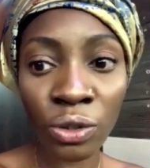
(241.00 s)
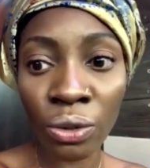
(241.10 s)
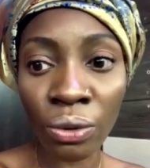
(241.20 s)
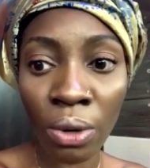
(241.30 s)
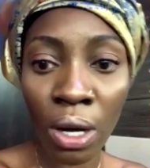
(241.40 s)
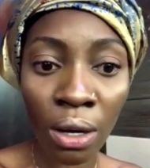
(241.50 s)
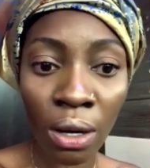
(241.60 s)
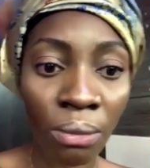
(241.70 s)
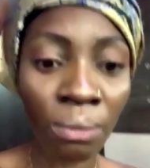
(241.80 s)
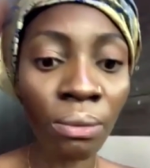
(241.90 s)
to
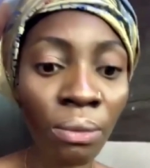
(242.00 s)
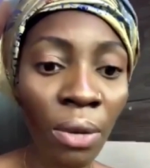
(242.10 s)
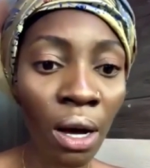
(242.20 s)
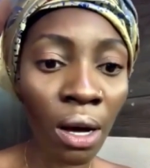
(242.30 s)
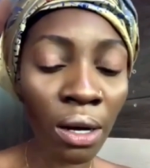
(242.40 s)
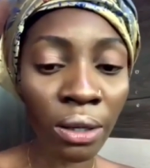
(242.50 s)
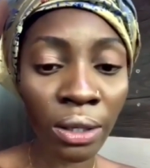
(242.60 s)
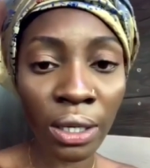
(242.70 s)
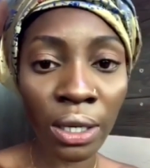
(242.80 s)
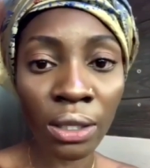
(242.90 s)
our
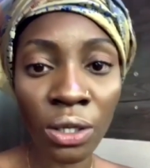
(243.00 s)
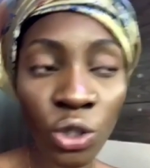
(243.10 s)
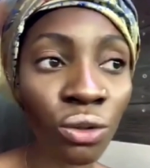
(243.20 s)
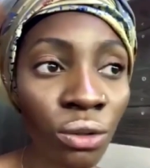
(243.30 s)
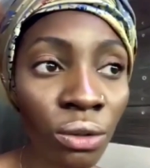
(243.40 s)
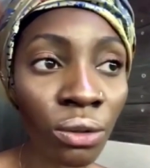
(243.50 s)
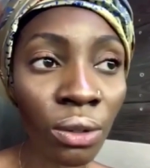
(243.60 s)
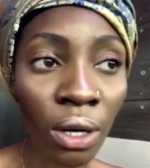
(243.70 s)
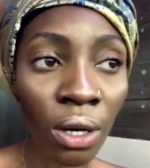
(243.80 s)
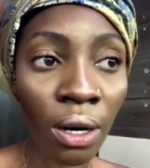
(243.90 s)
initial
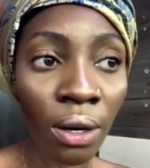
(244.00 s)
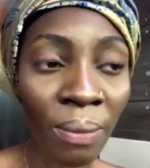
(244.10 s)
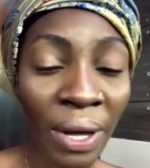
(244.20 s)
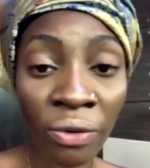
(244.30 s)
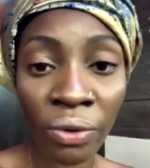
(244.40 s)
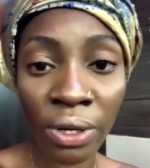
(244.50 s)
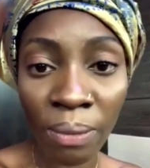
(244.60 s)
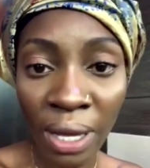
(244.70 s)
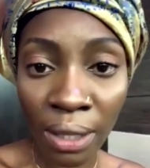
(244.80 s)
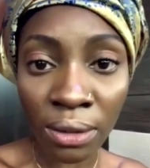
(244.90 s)

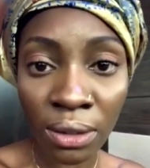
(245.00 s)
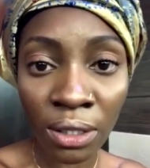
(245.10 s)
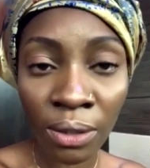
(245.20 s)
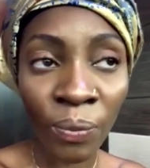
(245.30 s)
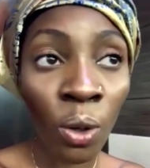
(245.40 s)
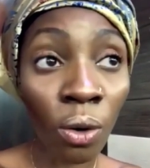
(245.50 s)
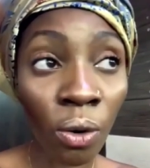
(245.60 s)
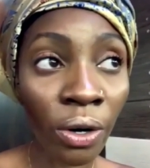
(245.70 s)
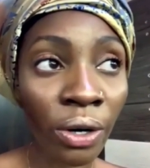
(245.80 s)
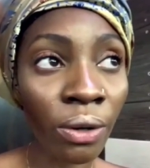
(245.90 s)
agreement,
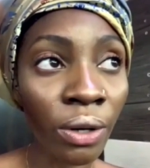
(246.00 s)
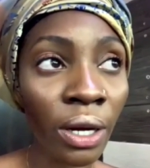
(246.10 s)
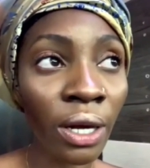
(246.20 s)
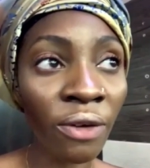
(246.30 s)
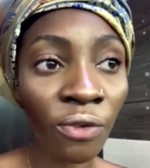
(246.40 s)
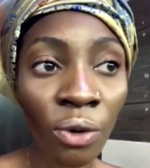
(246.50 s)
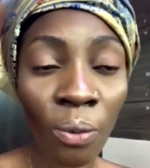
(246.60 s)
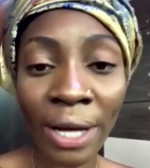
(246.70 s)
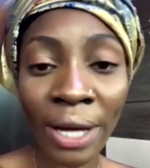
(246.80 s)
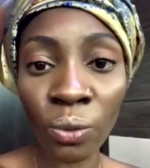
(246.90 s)
or if you go
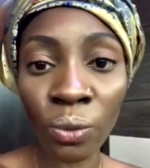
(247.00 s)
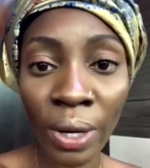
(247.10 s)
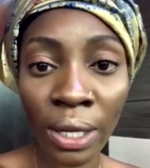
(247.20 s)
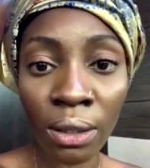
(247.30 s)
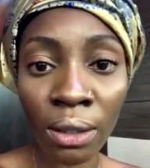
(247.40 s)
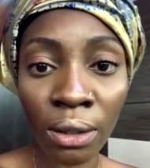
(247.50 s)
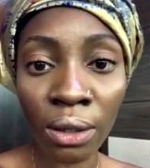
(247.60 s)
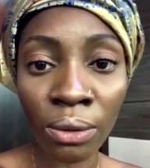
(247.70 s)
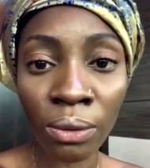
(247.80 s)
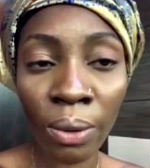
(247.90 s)
back to when
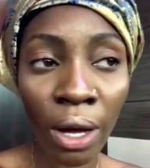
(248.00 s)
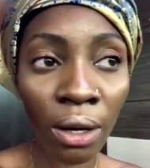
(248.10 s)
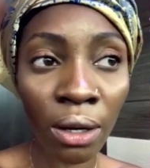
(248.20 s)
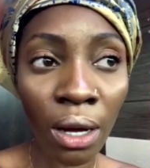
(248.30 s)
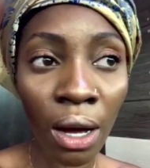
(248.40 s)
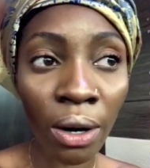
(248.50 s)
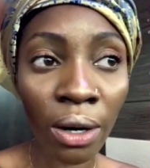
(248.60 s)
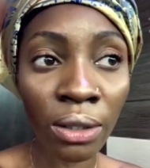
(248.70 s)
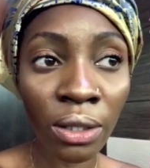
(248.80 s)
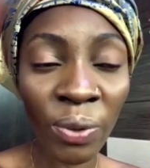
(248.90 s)

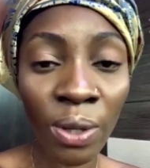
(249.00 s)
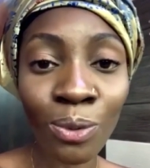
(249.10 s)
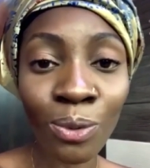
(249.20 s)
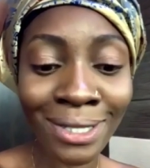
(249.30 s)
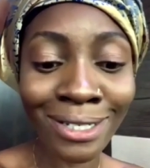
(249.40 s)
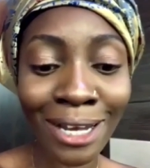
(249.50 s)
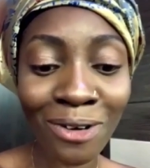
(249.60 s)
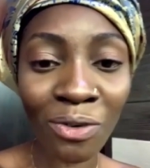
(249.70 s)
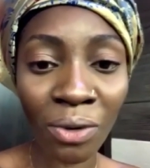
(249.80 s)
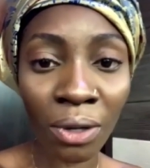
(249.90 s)
the People's
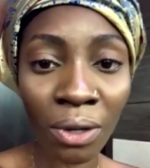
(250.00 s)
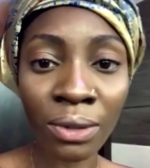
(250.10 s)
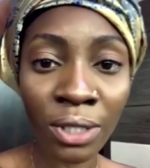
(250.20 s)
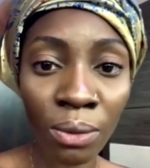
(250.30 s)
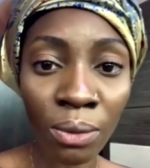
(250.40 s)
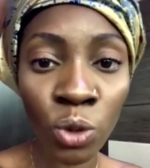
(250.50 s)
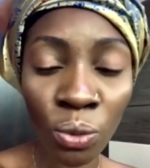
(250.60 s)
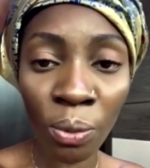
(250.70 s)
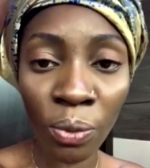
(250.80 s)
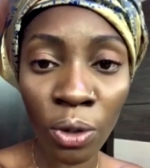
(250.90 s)
General
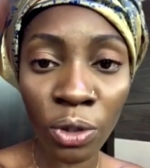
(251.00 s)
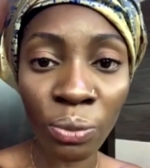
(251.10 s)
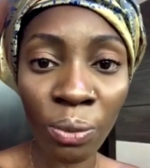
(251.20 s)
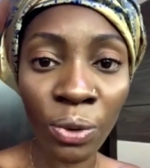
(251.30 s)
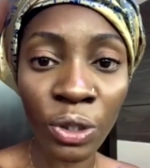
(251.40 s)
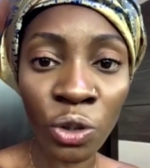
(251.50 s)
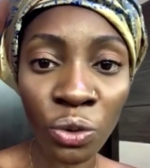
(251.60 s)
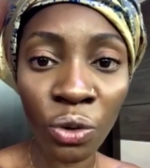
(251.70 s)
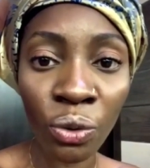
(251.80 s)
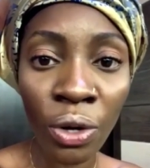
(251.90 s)
Dumum
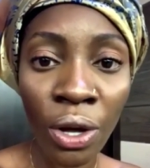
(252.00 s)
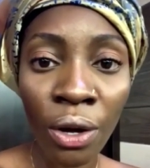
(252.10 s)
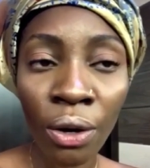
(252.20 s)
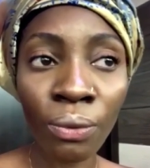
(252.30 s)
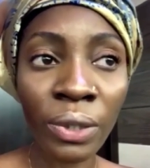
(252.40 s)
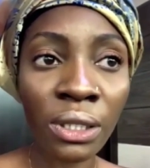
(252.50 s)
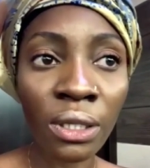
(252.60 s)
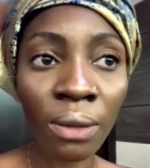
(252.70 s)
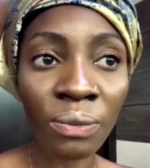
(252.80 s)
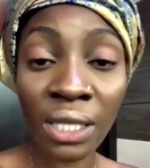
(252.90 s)
Ojukwu was
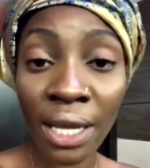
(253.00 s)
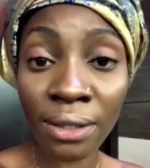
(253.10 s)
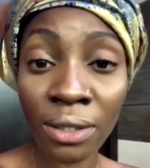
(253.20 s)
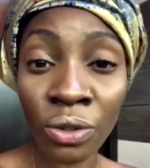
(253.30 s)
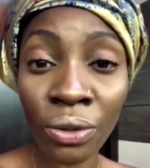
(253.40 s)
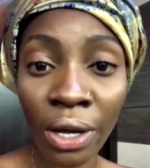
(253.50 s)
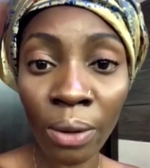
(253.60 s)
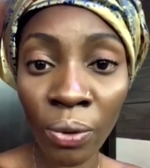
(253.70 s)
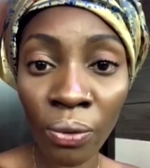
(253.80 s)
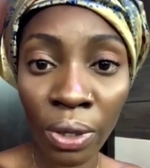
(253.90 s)
sent to
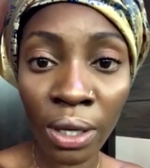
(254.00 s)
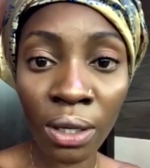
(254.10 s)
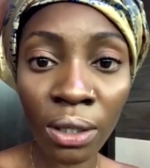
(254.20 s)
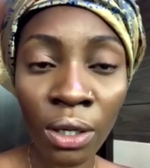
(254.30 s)
Eburi